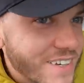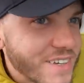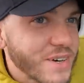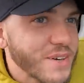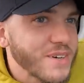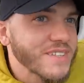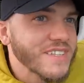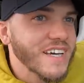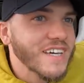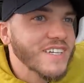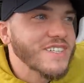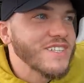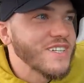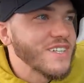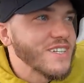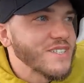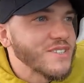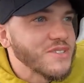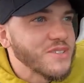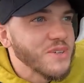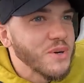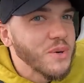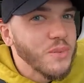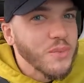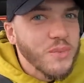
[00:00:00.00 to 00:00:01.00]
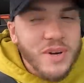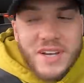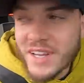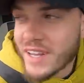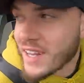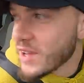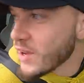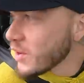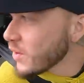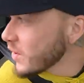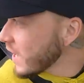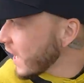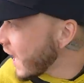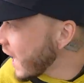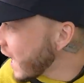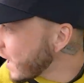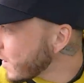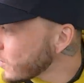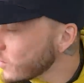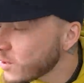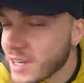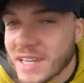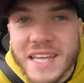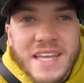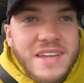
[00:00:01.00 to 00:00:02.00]
Yo, it's actually so weird. How,
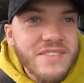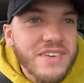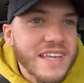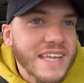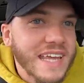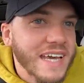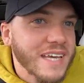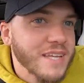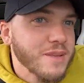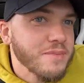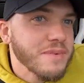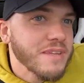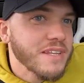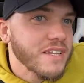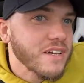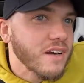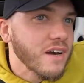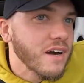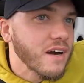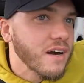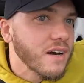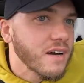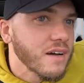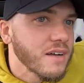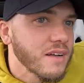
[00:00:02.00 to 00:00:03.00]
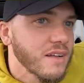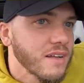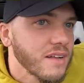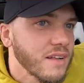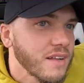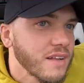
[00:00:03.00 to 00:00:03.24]
how can I even get them in the car?